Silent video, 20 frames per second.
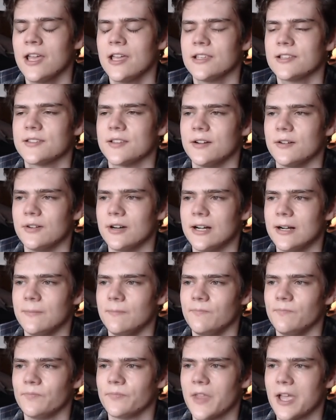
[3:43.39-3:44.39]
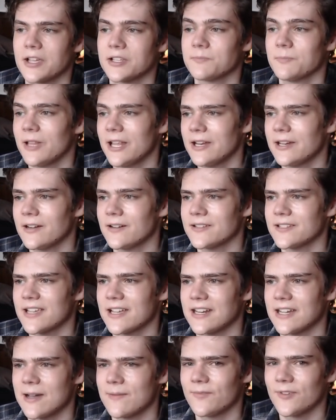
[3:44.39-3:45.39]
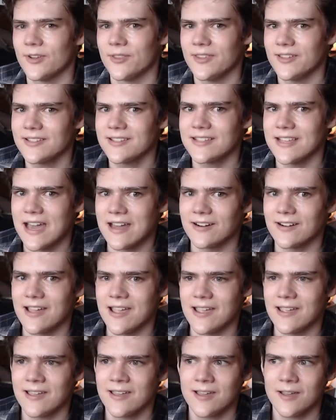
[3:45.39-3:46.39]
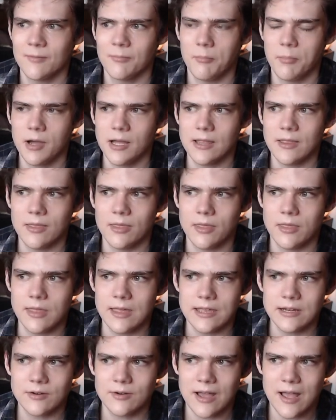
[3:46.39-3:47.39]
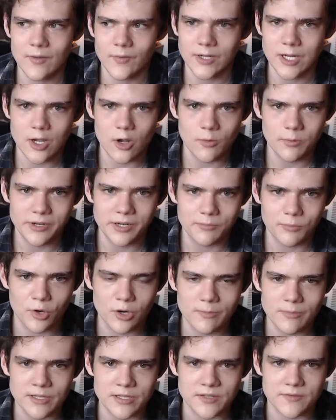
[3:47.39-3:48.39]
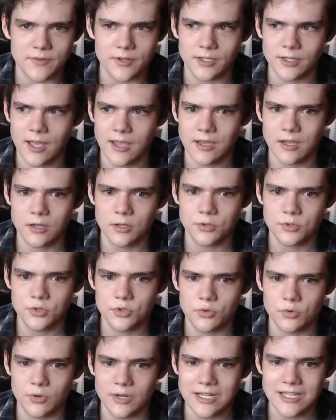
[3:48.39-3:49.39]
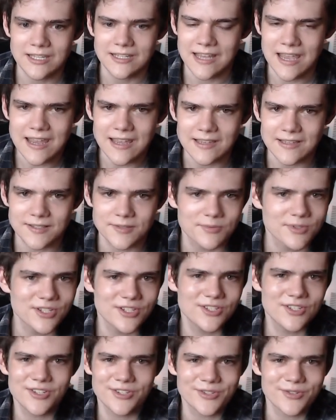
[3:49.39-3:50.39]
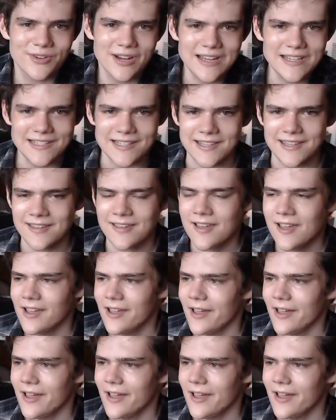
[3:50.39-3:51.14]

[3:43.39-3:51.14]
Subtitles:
So I was planning on signing up for this Saturday, but they don't have any open appointments for like 20 days, which is just crazy.